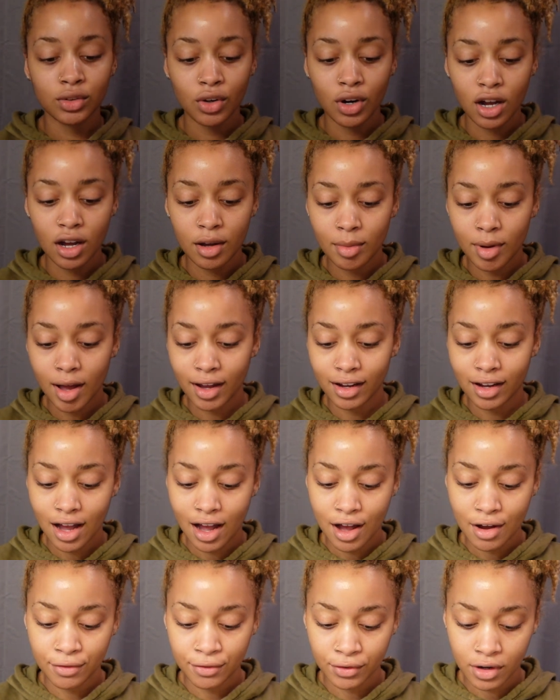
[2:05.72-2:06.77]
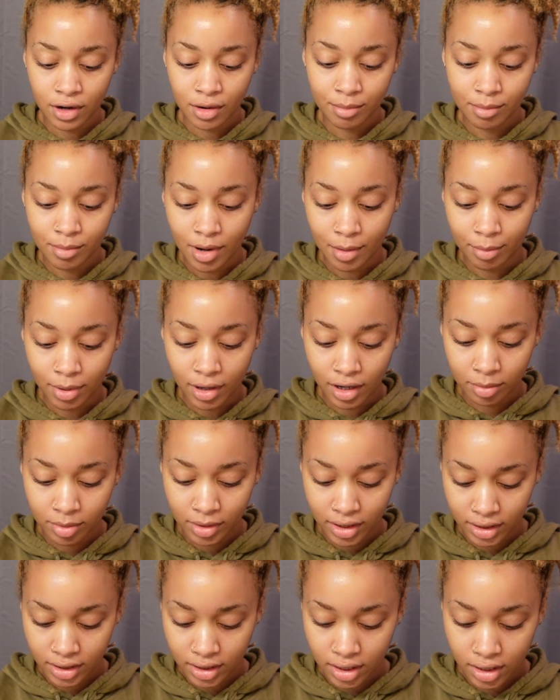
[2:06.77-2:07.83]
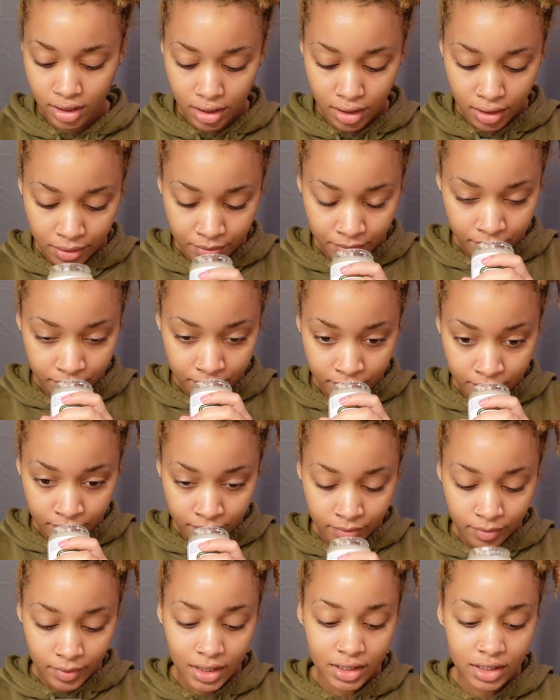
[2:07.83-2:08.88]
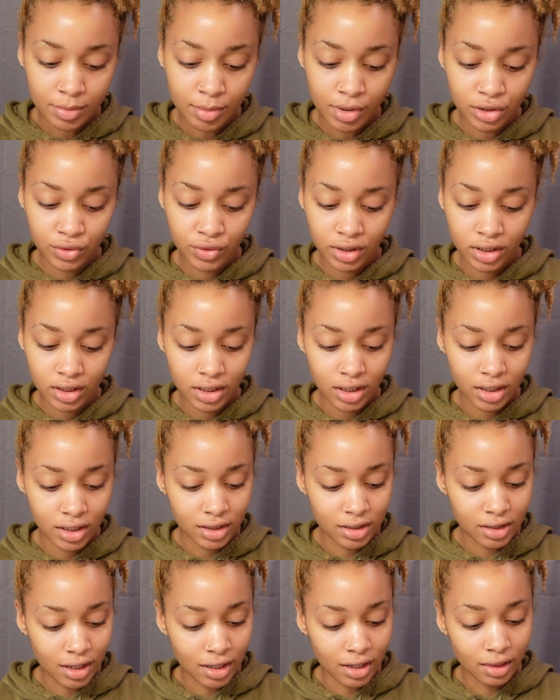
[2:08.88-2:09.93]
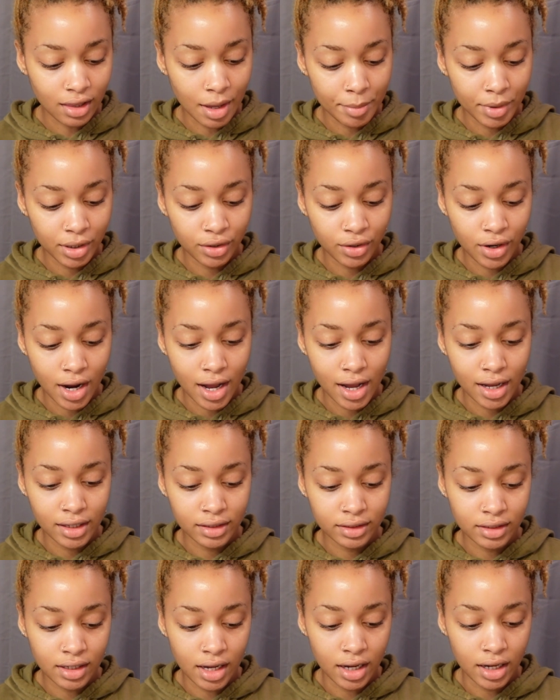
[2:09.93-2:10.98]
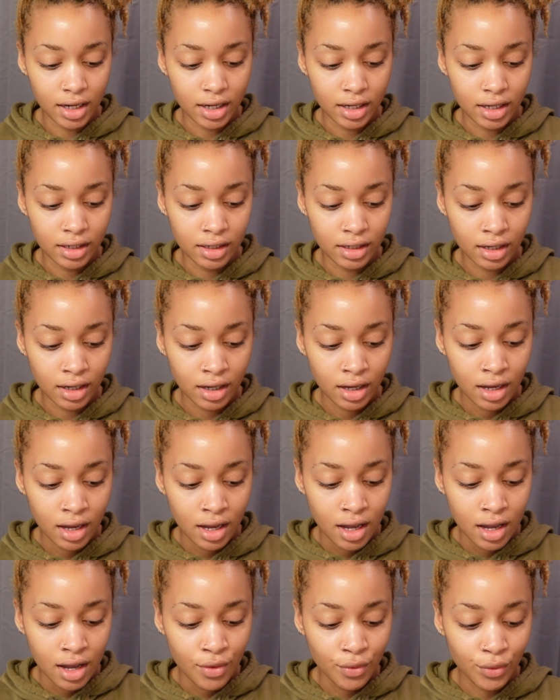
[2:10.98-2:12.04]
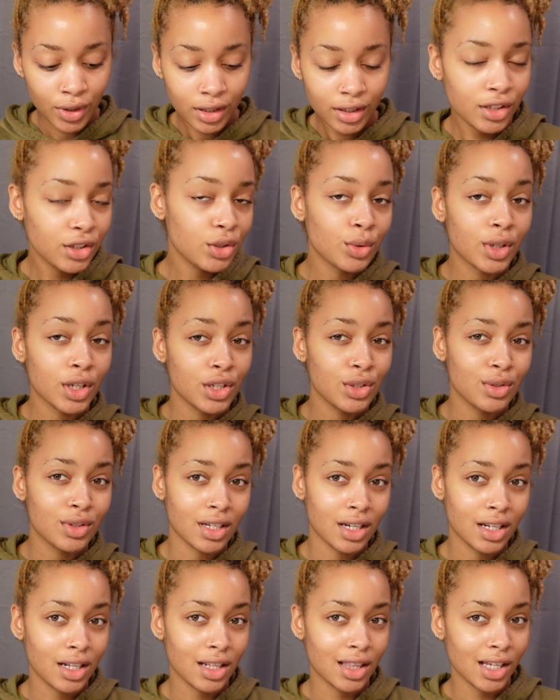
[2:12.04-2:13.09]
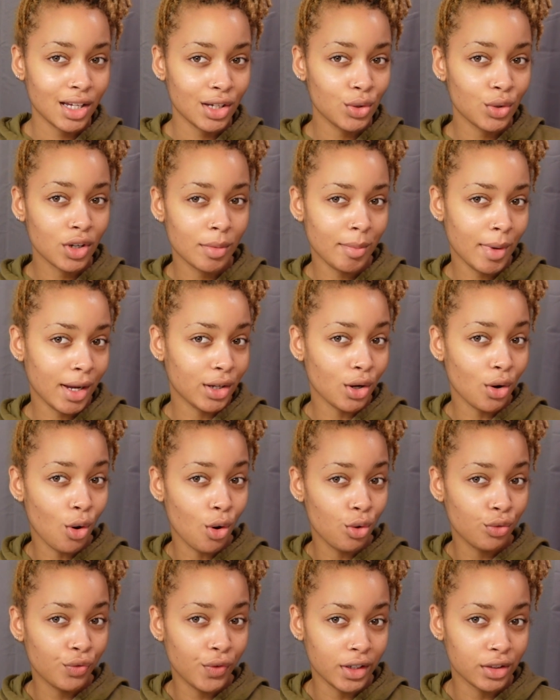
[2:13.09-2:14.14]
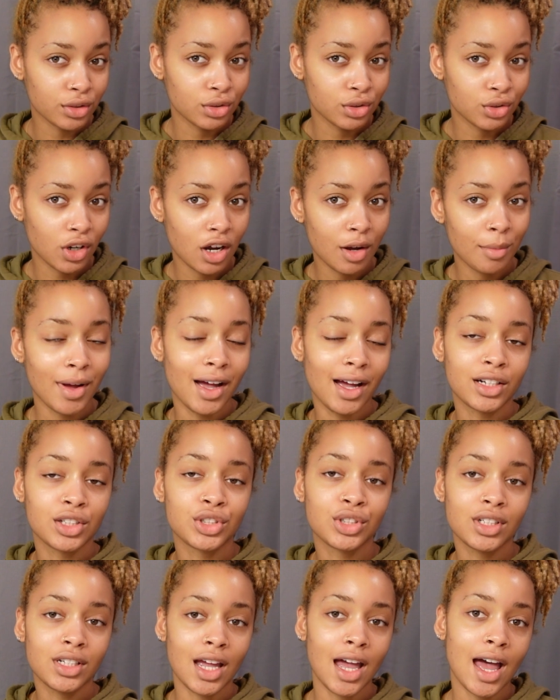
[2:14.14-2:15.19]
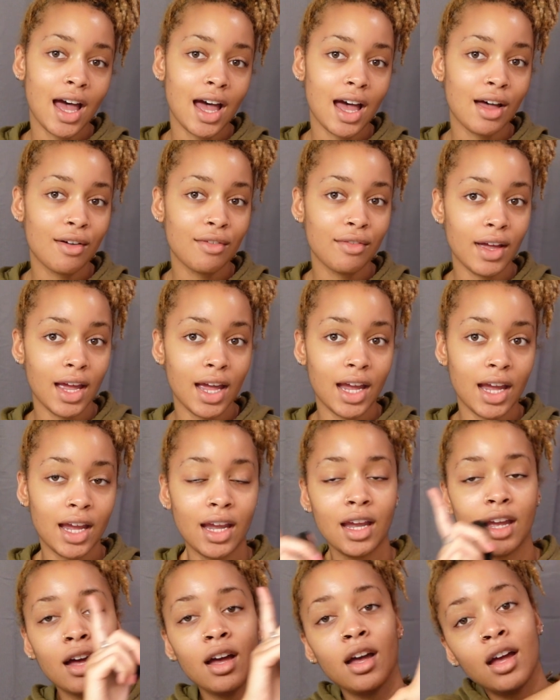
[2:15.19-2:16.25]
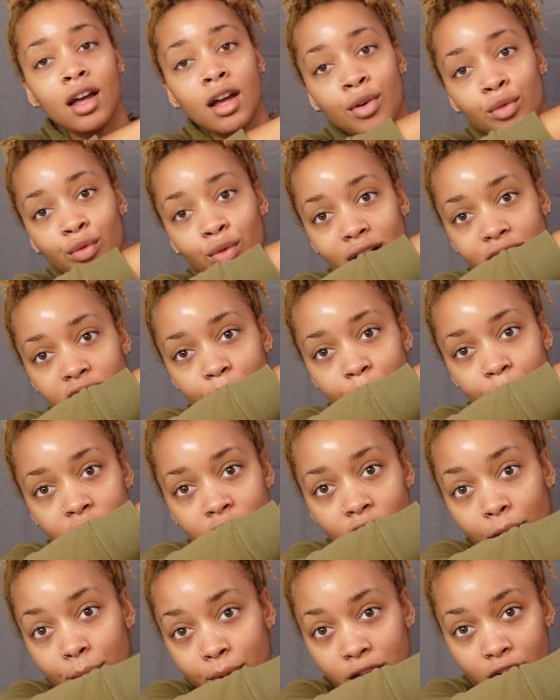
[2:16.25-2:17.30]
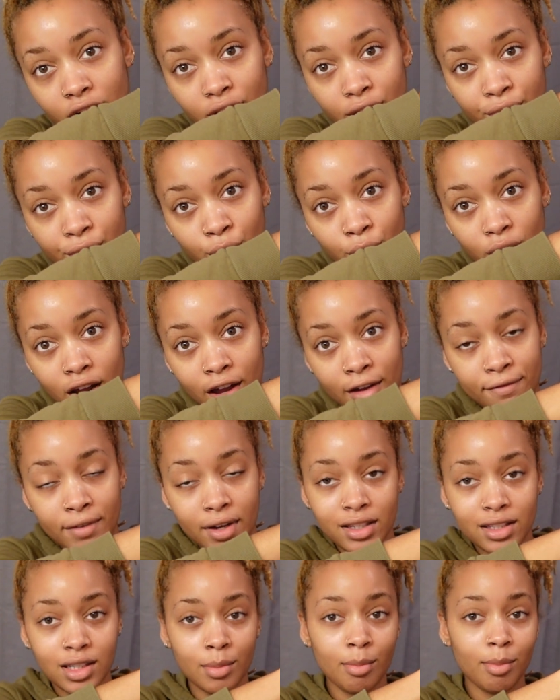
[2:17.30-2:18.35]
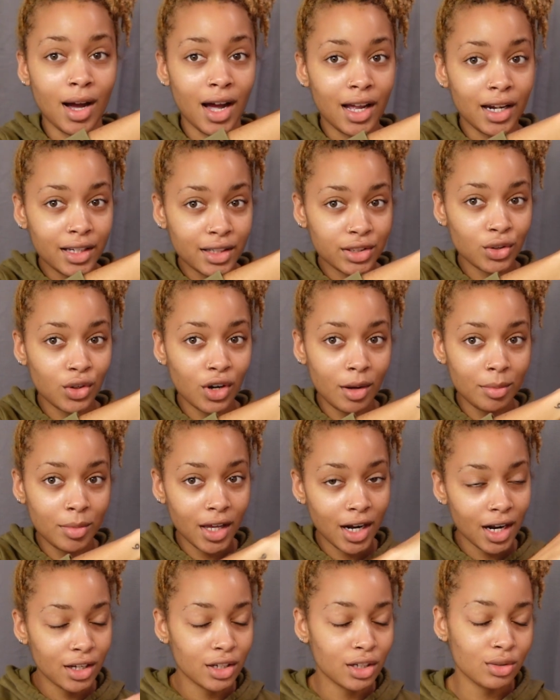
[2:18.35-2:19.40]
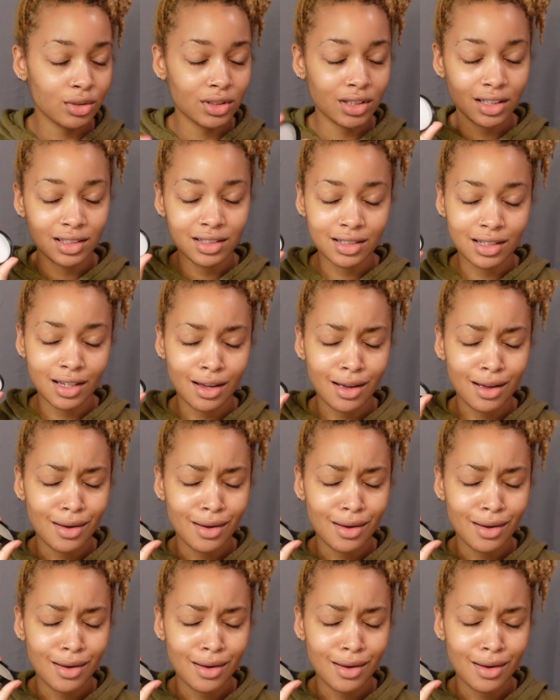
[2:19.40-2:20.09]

scrub I got from a Publix here. It smells really good. It's like lemongrass, and really you can use anything. You can make your own facial scrub. I actually have a recipe up here for a face and body scrub that I use that's